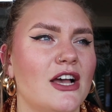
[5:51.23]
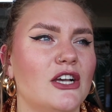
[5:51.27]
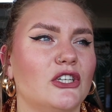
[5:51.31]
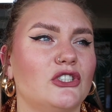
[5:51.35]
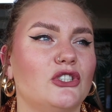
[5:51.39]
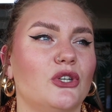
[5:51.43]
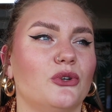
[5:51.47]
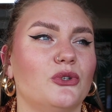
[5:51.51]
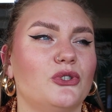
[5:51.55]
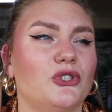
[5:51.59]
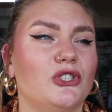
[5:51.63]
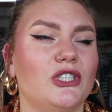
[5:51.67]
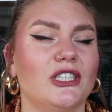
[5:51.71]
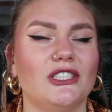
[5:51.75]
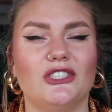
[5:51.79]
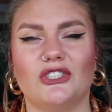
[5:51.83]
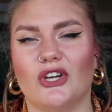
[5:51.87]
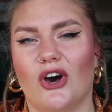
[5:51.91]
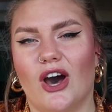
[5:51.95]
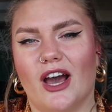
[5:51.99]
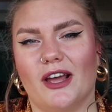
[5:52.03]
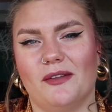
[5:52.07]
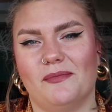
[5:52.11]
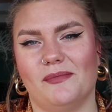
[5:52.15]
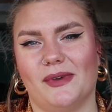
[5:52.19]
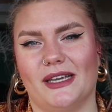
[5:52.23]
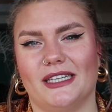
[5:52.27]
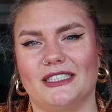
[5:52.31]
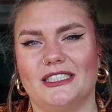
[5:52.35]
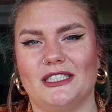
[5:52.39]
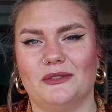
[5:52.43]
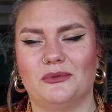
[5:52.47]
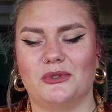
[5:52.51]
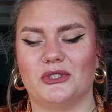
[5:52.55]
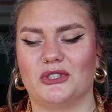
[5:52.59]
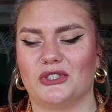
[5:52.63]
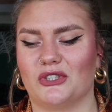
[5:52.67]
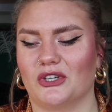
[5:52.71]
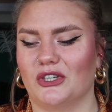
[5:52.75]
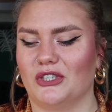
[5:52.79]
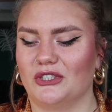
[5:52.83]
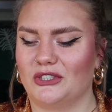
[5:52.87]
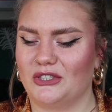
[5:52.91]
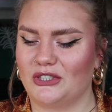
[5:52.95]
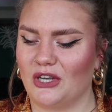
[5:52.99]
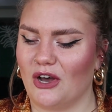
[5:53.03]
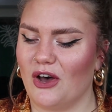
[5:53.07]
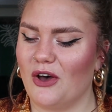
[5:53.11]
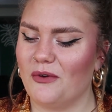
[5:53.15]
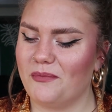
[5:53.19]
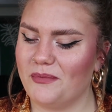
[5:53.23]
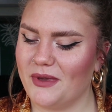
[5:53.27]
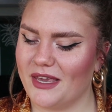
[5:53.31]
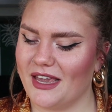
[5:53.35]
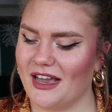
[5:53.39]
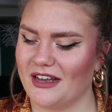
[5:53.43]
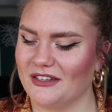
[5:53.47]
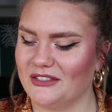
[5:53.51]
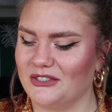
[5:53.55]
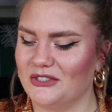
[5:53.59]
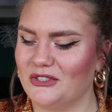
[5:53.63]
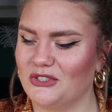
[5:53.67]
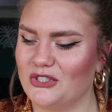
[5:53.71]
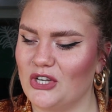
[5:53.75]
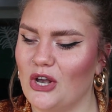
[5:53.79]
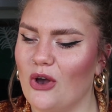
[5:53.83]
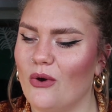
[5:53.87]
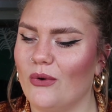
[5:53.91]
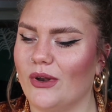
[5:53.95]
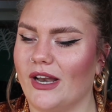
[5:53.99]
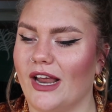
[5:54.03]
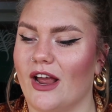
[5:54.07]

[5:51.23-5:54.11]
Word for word: So she taught me, she was gonna tell me how to sew,